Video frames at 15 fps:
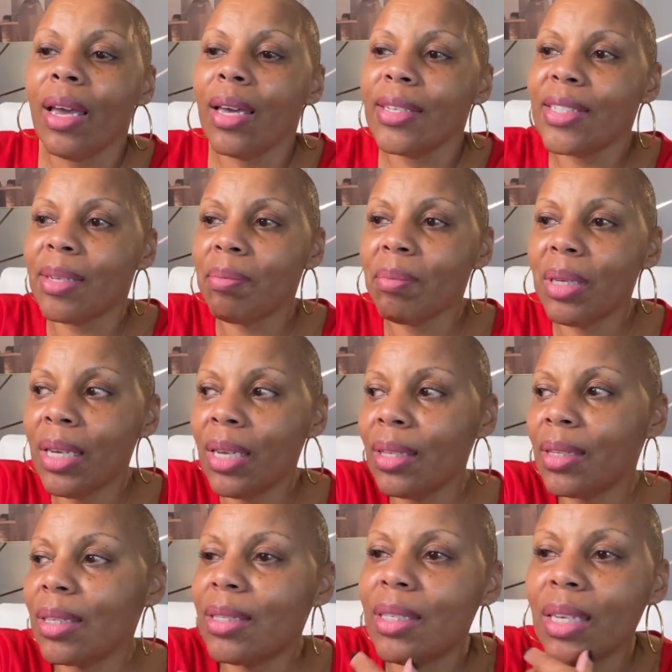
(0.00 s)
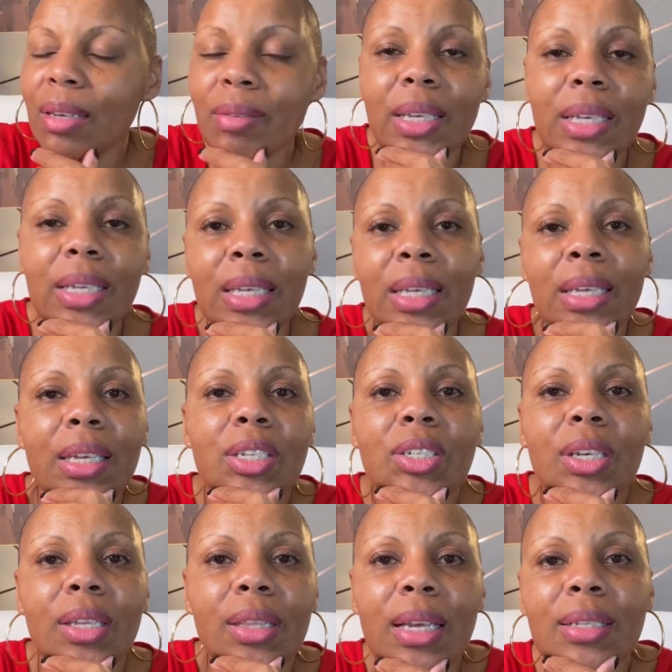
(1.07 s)
And to me, the TV in the
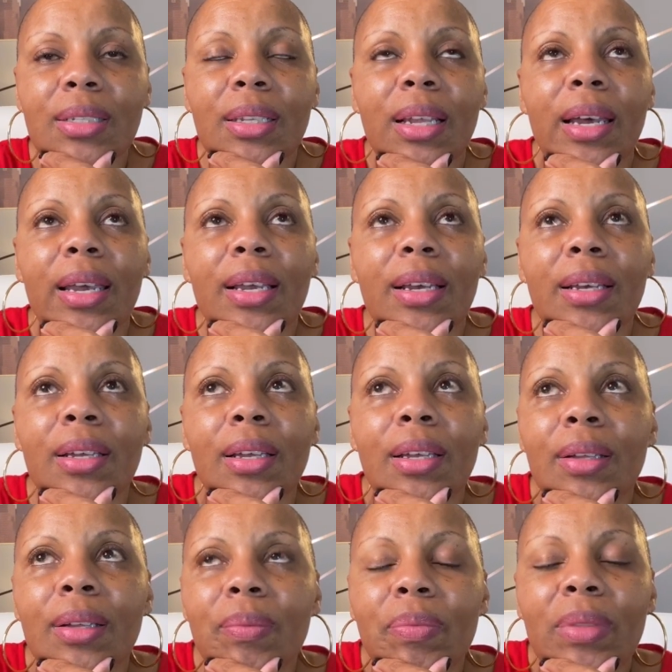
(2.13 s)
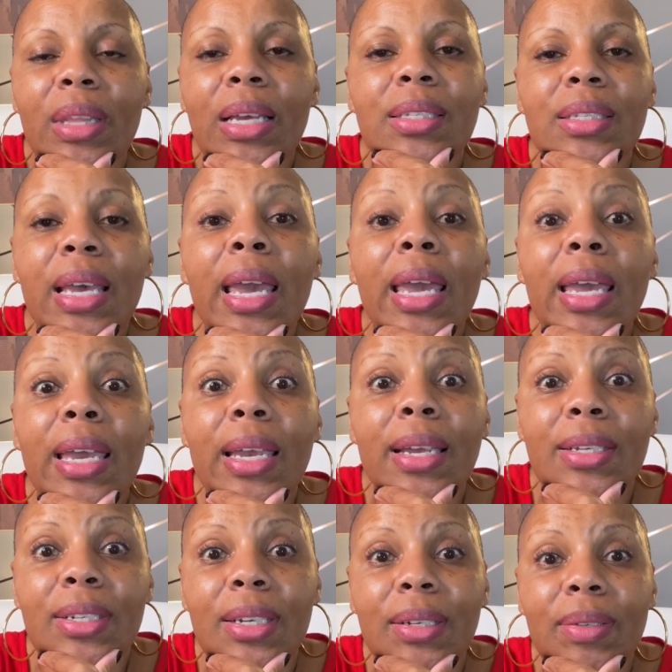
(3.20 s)
kitchen, that's like, that's
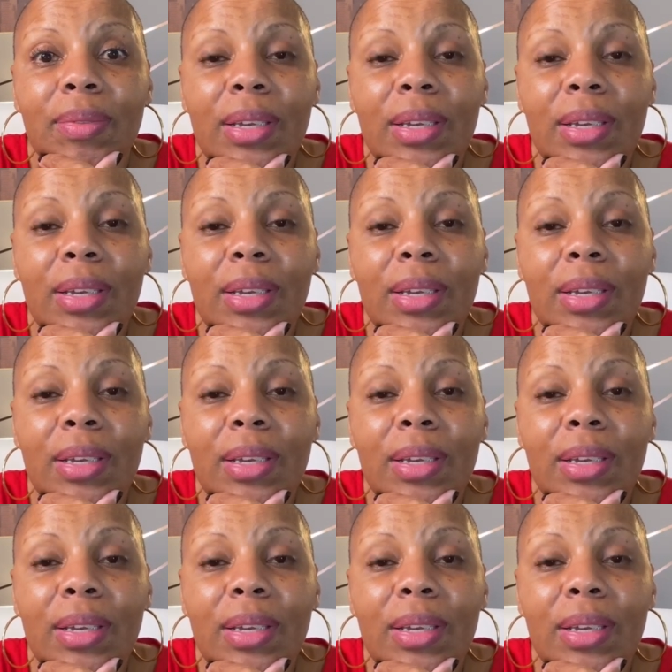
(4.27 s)
age.